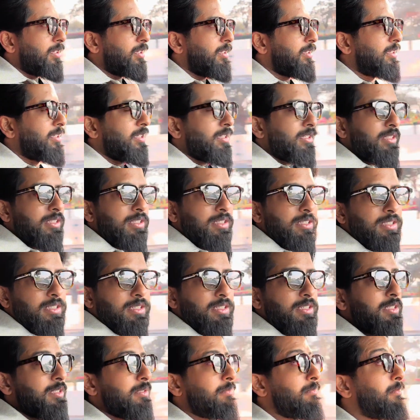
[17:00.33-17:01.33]
the
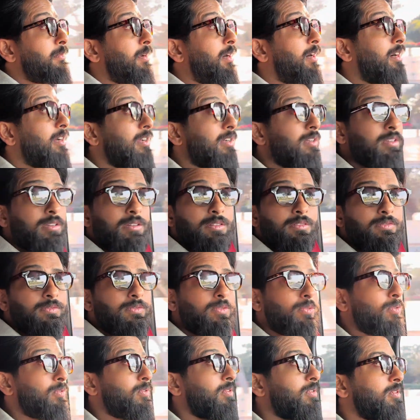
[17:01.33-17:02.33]
demand
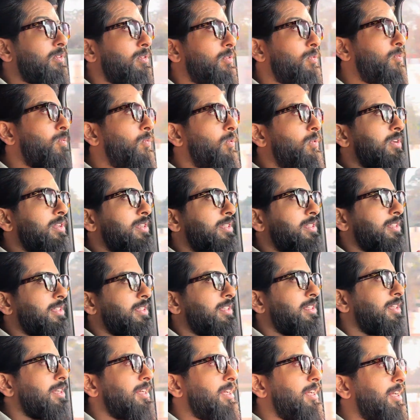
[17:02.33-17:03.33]
for
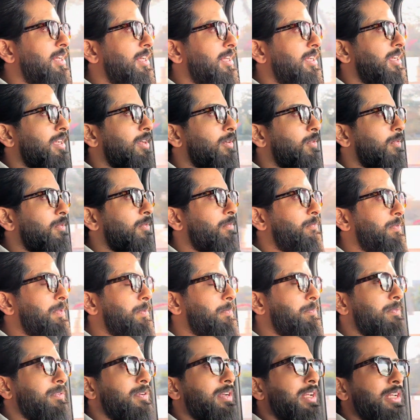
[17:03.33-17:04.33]
quality. Now
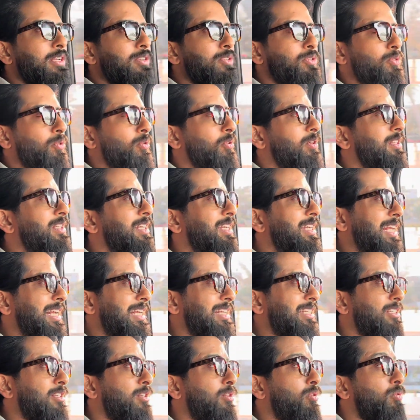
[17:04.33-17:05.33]
people enjoy that
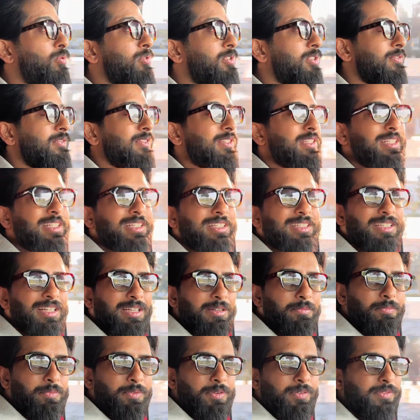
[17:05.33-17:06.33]
exclusivity,
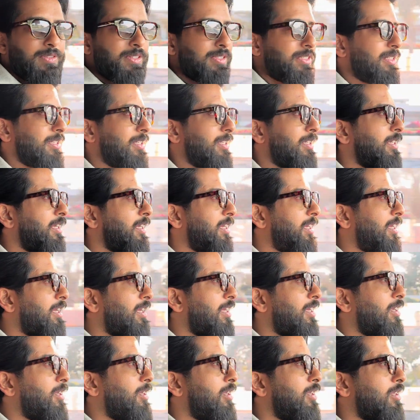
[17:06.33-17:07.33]
that privacy.
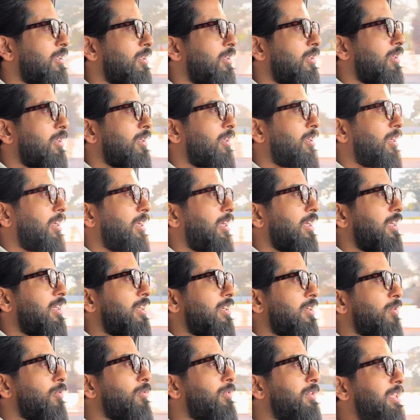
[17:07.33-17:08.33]

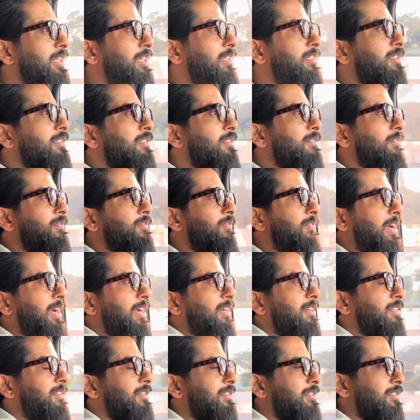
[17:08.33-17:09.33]
Now these are the
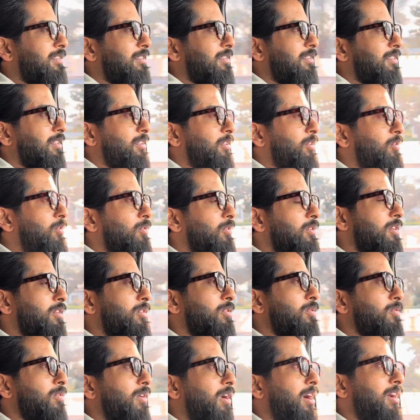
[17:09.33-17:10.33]
factors you
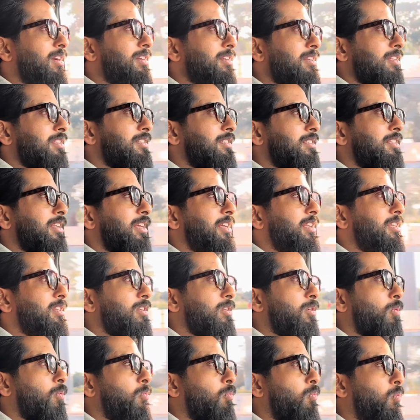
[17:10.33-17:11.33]
need to
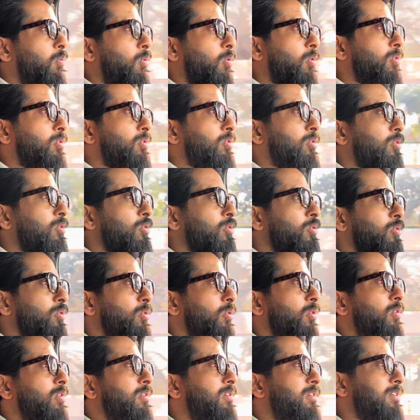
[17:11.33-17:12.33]
understand what
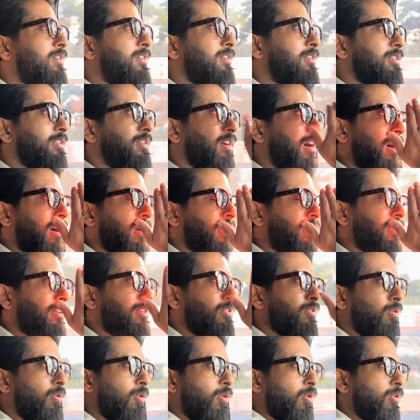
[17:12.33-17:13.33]
your
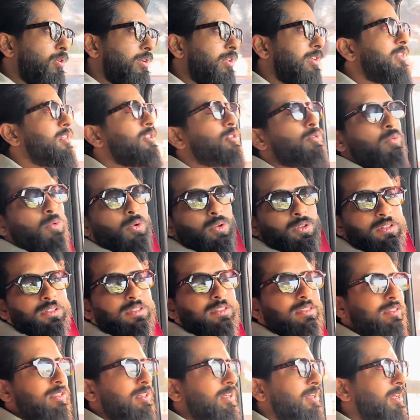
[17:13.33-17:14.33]
target audience wants.